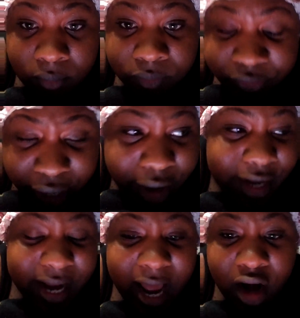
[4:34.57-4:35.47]

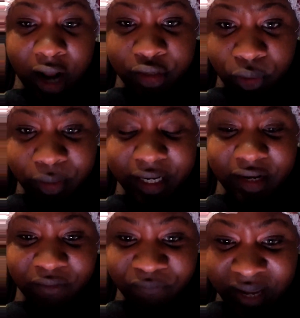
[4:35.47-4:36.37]
tearing down our nuclear
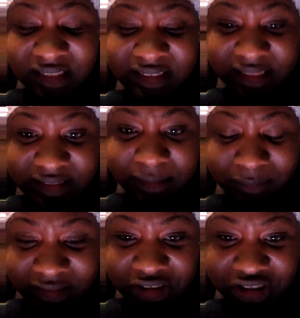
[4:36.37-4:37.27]
defense
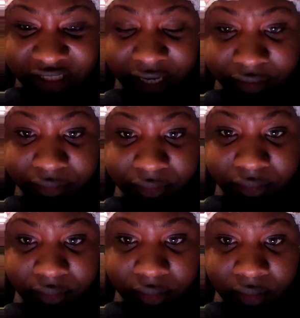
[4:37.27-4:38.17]
systems and shit.
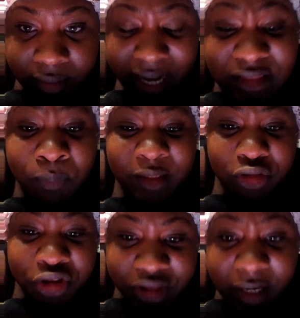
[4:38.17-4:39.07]
That's when
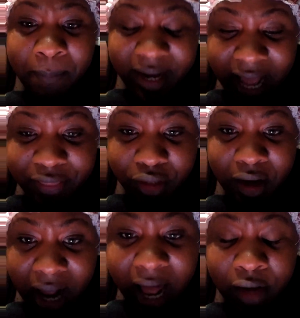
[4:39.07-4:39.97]
you should have been out
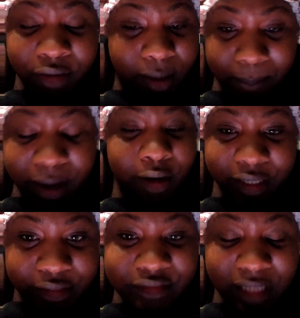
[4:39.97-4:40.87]
there hollering
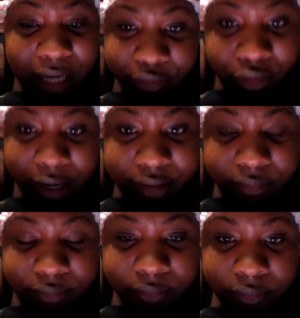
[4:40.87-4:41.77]
America is not great.
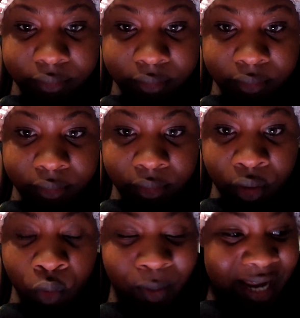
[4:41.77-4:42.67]

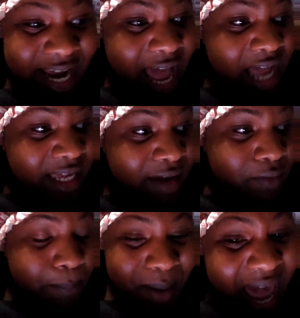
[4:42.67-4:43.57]
When he out
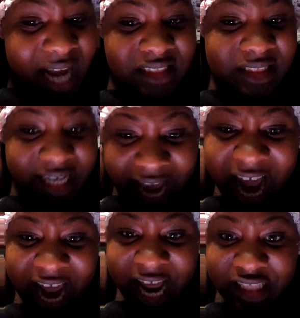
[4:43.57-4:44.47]
giving pallets of
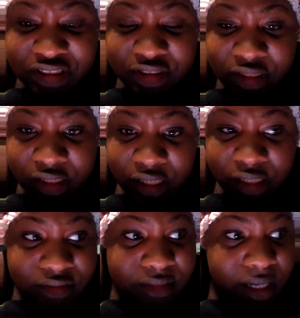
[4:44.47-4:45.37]
cash
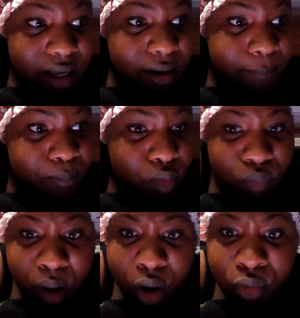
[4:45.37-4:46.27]
to
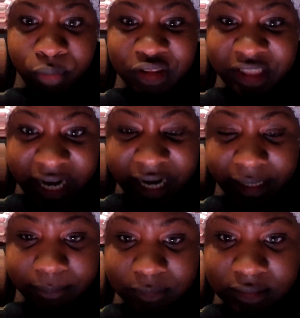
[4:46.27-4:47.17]
rogue
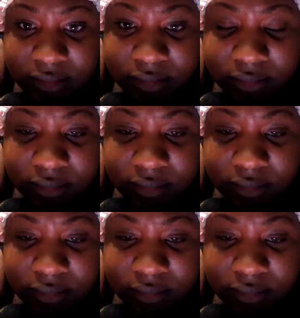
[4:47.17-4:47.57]
regimes.